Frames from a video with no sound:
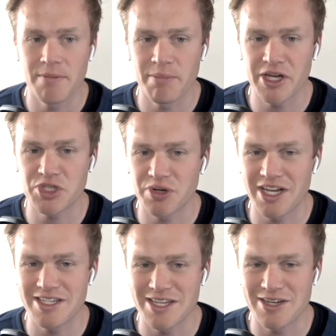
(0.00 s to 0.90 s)
make sure it
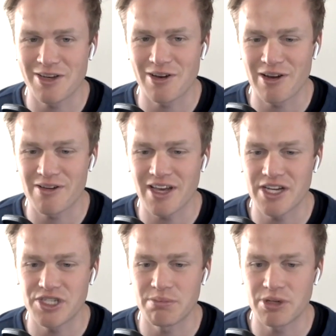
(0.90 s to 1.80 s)
is in a good
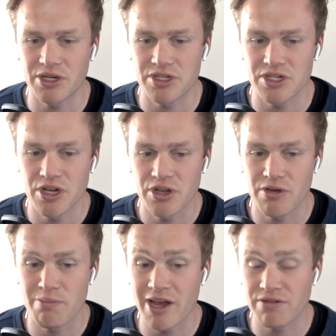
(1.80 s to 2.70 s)
location, because you
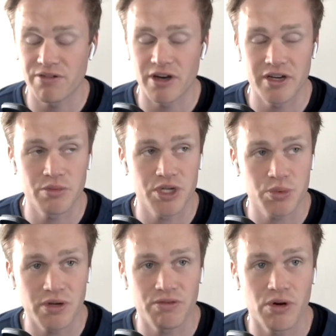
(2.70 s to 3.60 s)
may find, which
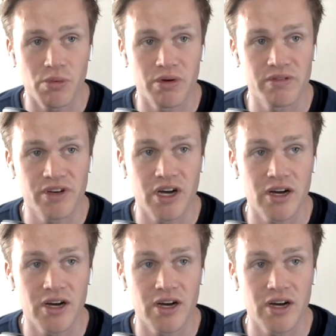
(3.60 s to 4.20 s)
we've got with